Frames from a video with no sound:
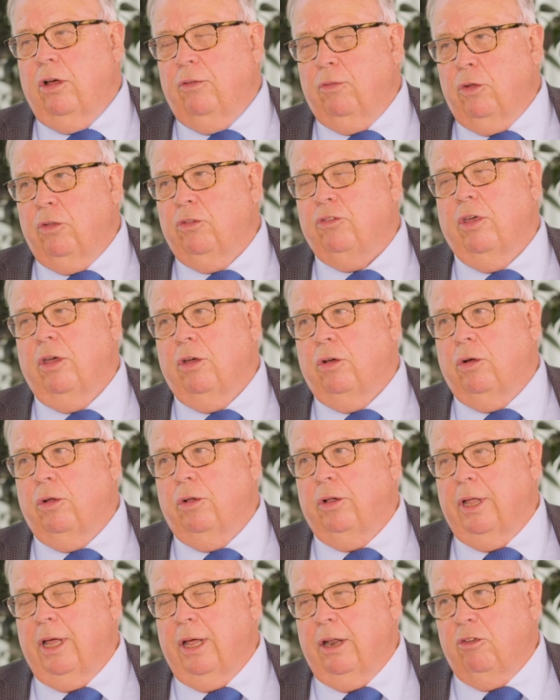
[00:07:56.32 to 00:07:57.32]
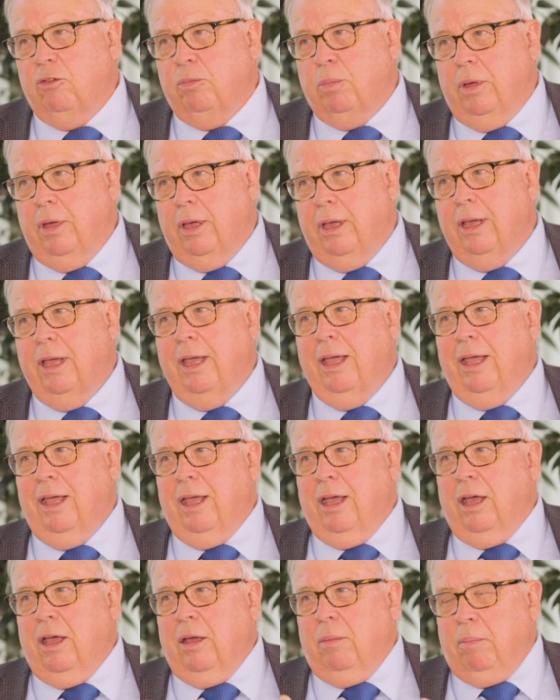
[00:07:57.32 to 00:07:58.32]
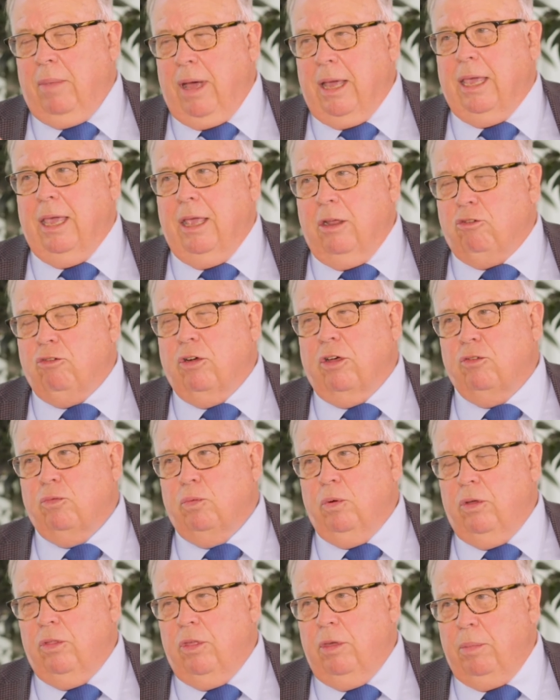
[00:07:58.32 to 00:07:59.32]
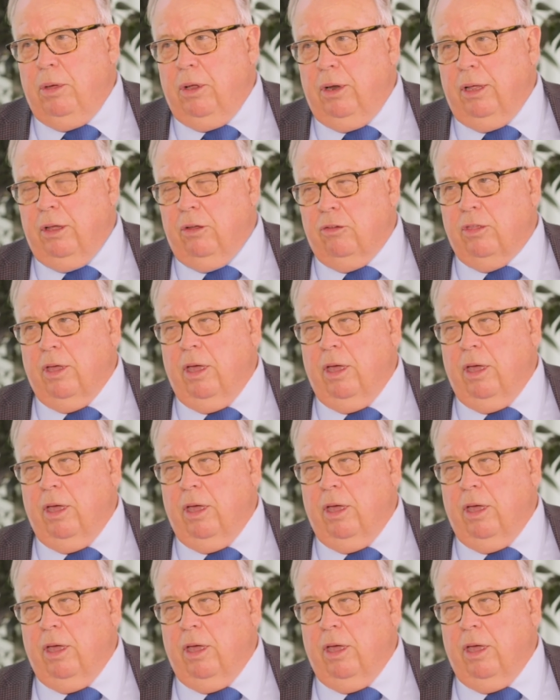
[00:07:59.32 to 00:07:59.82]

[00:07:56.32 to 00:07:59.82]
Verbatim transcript: I've also called out as being making trustworthy buildings.